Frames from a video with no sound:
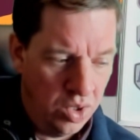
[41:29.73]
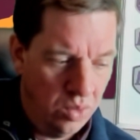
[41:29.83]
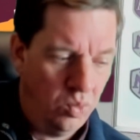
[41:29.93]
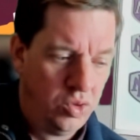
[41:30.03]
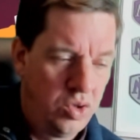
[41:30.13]

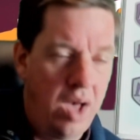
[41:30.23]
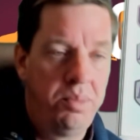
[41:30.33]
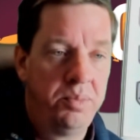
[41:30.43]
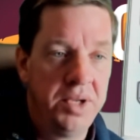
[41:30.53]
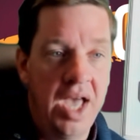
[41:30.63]
What's up?
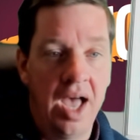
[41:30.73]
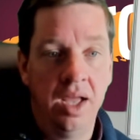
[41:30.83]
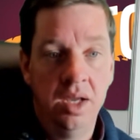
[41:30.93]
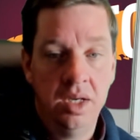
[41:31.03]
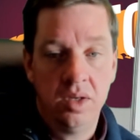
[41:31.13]
But yeah,
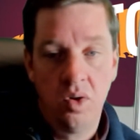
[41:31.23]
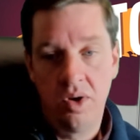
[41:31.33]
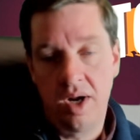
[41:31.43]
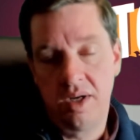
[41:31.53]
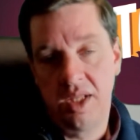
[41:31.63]
go
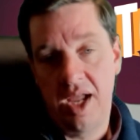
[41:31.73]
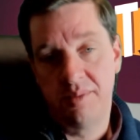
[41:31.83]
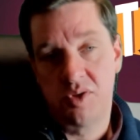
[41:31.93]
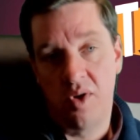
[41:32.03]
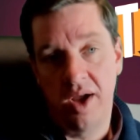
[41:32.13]
down to the game
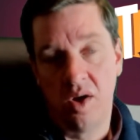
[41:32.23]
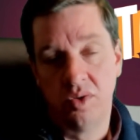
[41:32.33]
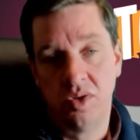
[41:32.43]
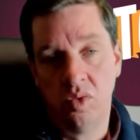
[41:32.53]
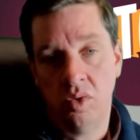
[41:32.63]
store I go
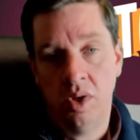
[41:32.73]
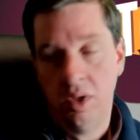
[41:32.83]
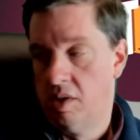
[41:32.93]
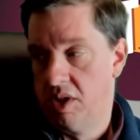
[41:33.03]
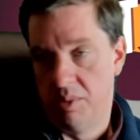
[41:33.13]
to.
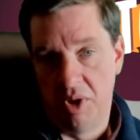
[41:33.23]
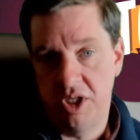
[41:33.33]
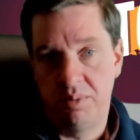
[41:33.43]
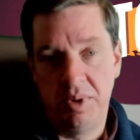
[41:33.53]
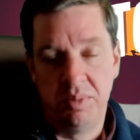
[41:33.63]
There's a
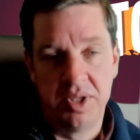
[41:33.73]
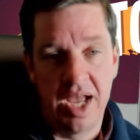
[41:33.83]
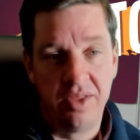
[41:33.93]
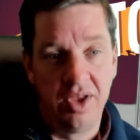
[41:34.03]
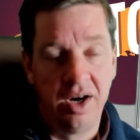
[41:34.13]
bunch of people
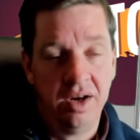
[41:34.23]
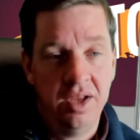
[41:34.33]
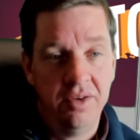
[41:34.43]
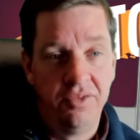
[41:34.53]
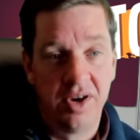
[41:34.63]
down there
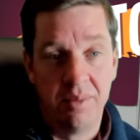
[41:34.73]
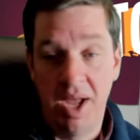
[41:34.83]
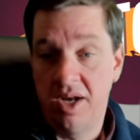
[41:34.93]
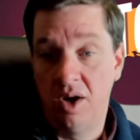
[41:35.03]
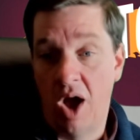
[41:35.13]
for
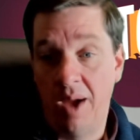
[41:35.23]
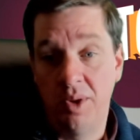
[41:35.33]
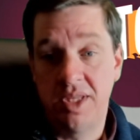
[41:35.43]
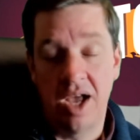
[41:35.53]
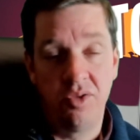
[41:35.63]
Commander. I
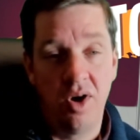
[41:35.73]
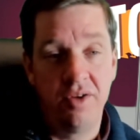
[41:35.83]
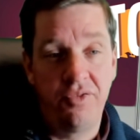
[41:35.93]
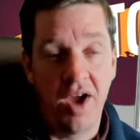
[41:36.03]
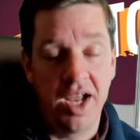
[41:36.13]
went down there on
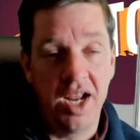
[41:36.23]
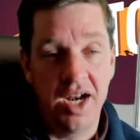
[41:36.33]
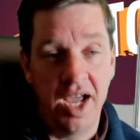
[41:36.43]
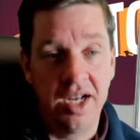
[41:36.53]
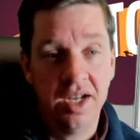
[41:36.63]
Friday
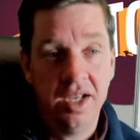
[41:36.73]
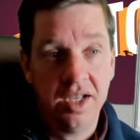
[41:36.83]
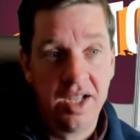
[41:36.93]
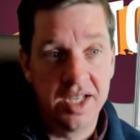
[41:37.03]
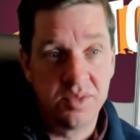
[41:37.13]
night.
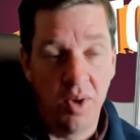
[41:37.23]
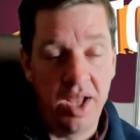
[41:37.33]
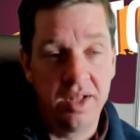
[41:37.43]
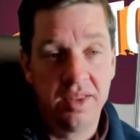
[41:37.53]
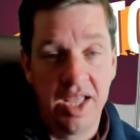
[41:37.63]
Guess
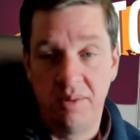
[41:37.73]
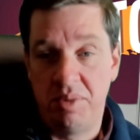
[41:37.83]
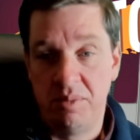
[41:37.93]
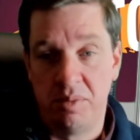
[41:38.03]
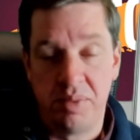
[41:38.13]
what? They had
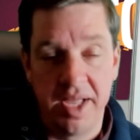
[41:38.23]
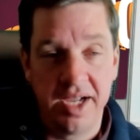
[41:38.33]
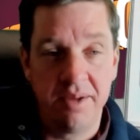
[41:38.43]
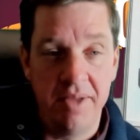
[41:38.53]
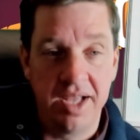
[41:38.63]
people playing
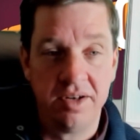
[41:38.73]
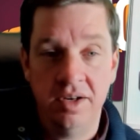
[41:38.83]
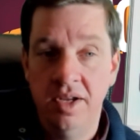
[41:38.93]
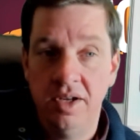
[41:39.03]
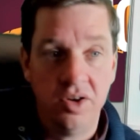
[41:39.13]

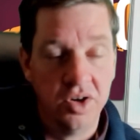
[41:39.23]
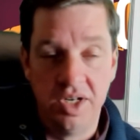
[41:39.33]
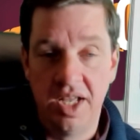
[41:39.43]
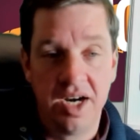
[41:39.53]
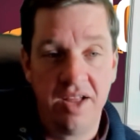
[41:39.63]
Commander. Couldn't
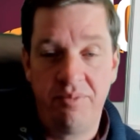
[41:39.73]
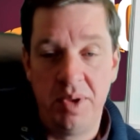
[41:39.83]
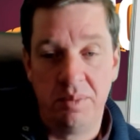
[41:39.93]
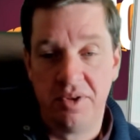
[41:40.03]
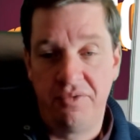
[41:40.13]
get enough
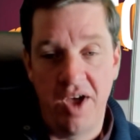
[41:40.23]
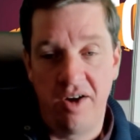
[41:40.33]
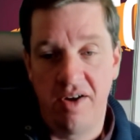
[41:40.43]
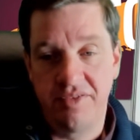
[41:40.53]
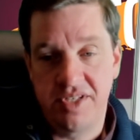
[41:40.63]
people to
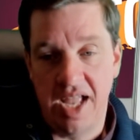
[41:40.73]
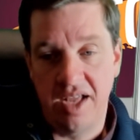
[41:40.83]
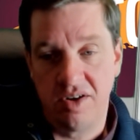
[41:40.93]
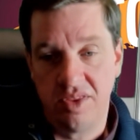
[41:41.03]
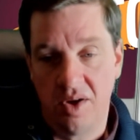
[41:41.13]
fire off
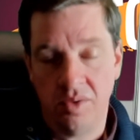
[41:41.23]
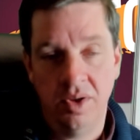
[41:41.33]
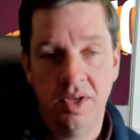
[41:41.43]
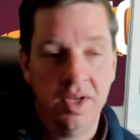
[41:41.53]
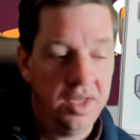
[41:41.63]
standard, though.
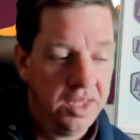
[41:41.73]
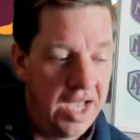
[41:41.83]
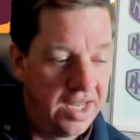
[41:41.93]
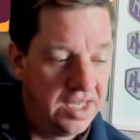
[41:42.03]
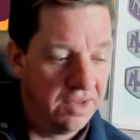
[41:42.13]
The
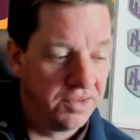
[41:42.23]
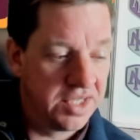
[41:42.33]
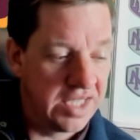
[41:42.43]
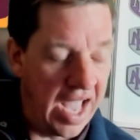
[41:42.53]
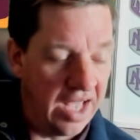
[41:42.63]
idea of
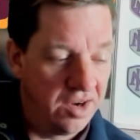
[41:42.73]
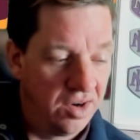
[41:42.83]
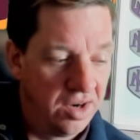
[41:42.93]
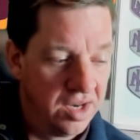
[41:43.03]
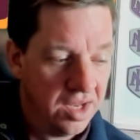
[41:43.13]
standard